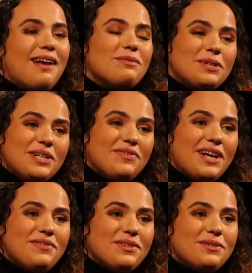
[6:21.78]
I'm
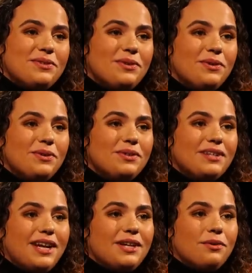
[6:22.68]
25 years
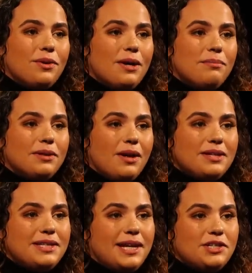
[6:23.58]
old. I grew up in
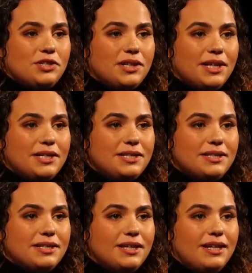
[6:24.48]
Los
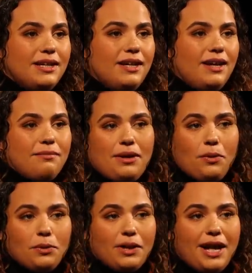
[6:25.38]
Angeles my
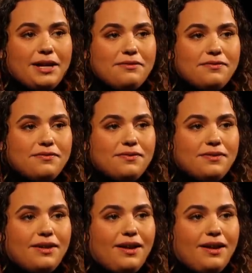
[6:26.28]
whole life.